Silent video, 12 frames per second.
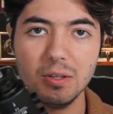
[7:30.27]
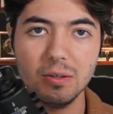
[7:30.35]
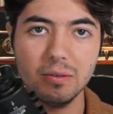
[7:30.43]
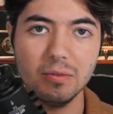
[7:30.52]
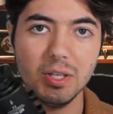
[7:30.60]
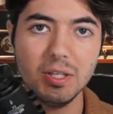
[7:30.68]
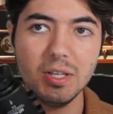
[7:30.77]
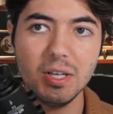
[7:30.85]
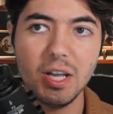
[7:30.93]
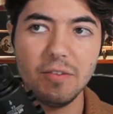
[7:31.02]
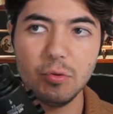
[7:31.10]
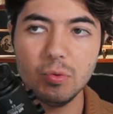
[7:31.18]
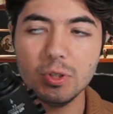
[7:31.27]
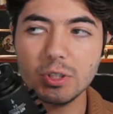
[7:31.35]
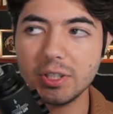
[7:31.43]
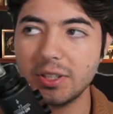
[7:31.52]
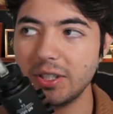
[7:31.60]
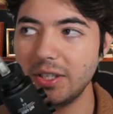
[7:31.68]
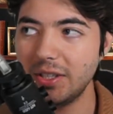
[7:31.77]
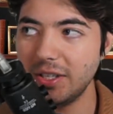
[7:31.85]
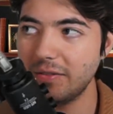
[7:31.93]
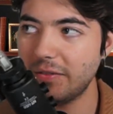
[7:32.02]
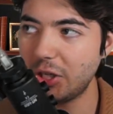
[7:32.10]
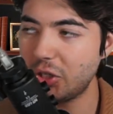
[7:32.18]
right? If you look at the
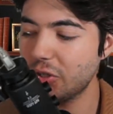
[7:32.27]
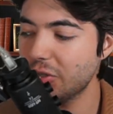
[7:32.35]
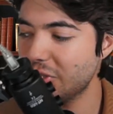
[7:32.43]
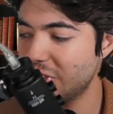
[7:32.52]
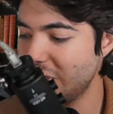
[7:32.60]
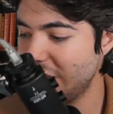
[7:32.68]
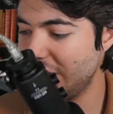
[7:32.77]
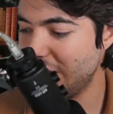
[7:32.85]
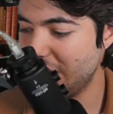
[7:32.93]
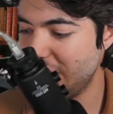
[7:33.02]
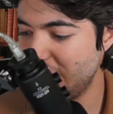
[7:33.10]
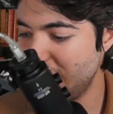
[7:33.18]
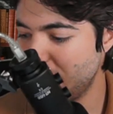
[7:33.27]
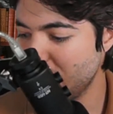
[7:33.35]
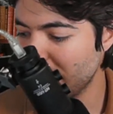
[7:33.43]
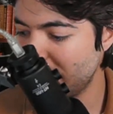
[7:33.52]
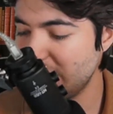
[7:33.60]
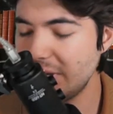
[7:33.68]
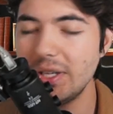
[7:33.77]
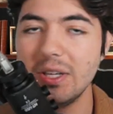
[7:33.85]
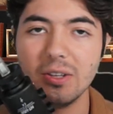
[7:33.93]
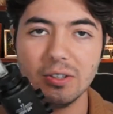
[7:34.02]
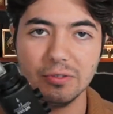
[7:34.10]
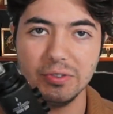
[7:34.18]
investors who are funding
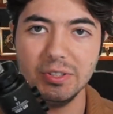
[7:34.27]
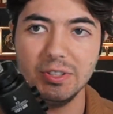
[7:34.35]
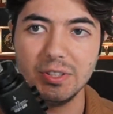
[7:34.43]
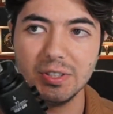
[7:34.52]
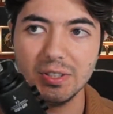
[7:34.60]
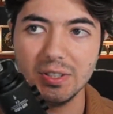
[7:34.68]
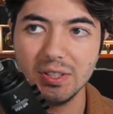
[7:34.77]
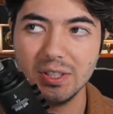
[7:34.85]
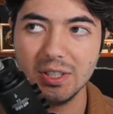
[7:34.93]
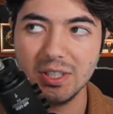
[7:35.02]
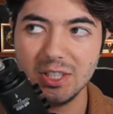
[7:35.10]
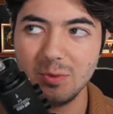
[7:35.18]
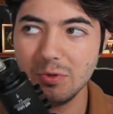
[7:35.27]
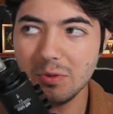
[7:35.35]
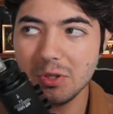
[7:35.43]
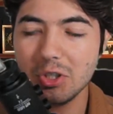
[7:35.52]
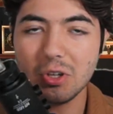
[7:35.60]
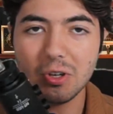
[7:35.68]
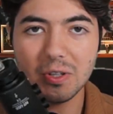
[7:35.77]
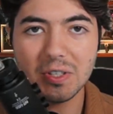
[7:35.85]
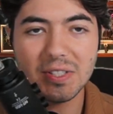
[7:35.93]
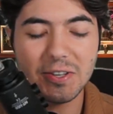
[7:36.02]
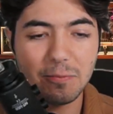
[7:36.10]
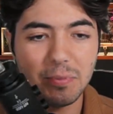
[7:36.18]
all of these, it's pretty much all the
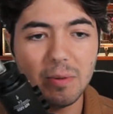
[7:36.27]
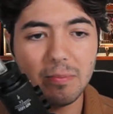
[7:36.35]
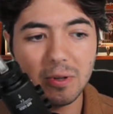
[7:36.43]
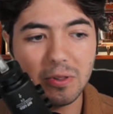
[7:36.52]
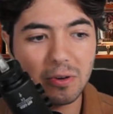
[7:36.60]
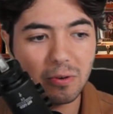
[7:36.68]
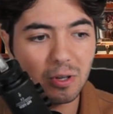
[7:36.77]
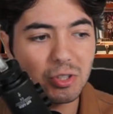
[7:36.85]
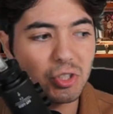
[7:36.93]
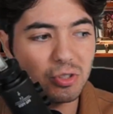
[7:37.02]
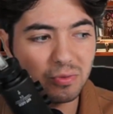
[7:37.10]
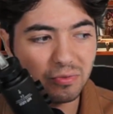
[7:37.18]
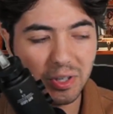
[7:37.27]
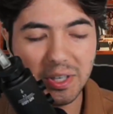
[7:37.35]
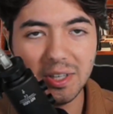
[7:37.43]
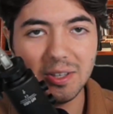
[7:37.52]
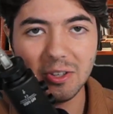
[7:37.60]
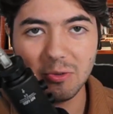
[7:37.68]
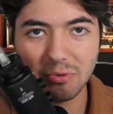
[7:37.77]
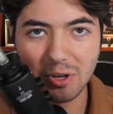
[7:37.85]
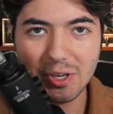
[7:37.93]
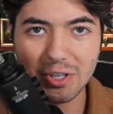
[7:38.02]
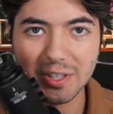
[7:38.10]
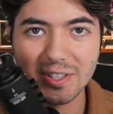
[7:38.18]
same people that are also funding all the
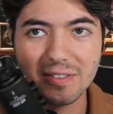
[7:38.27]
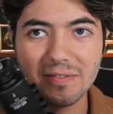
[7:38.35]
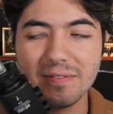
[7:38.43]
projects.